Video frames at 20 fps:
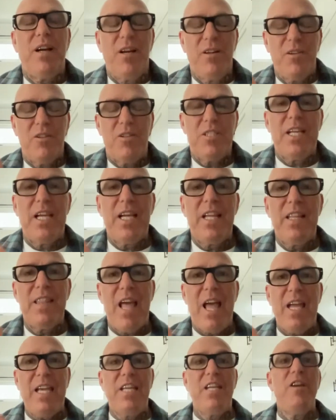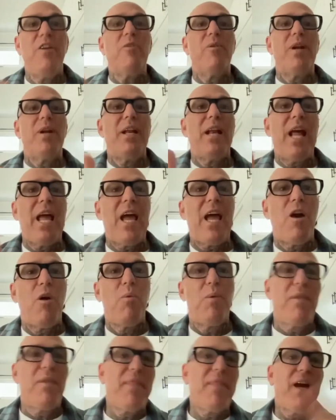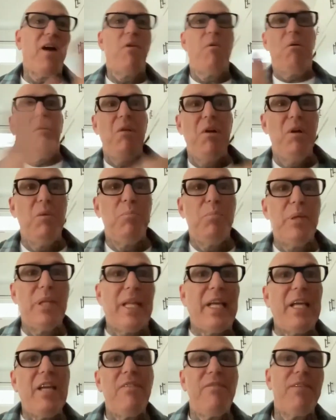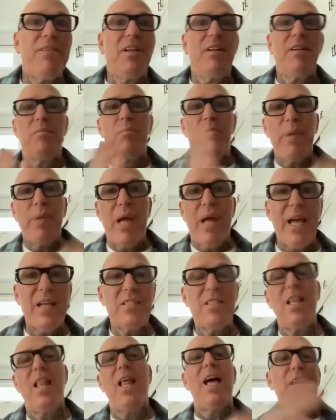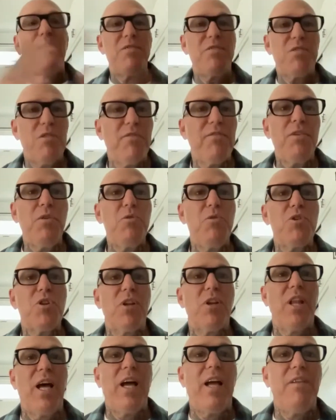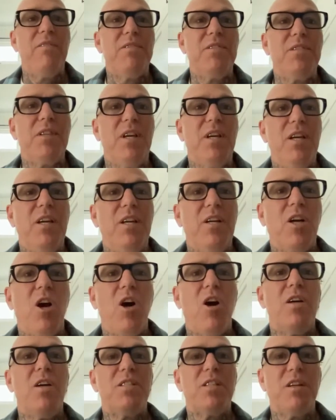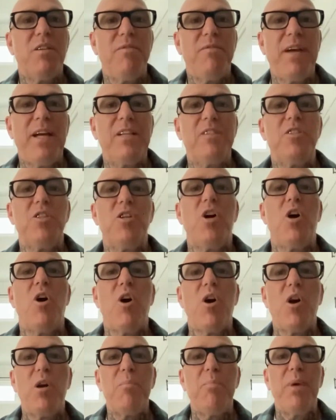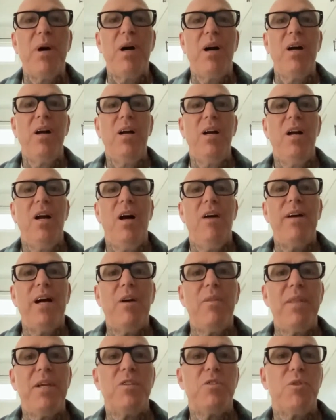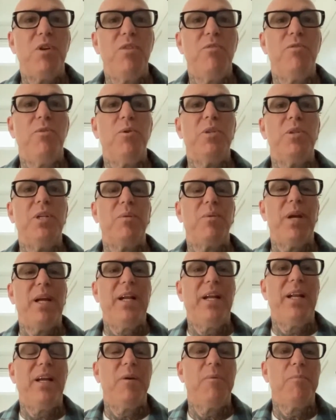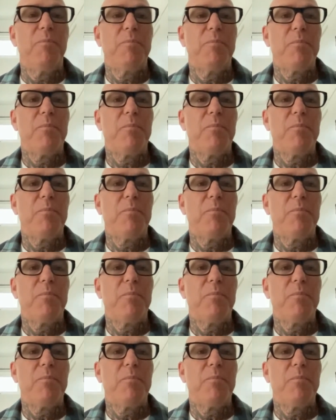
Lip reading: understand that here and now without belief in past lives or future lives, cause and effect, karma of how things are unfolding right now.